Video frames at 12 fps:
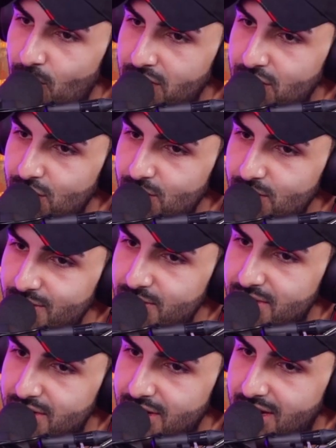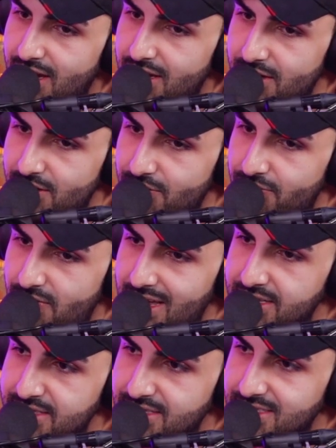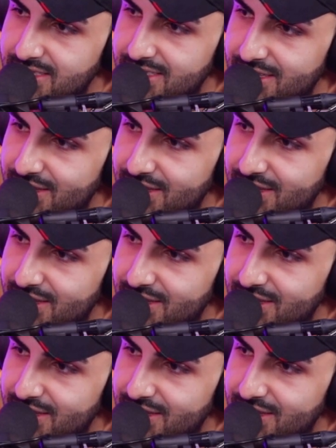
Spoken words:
When you look at your fans,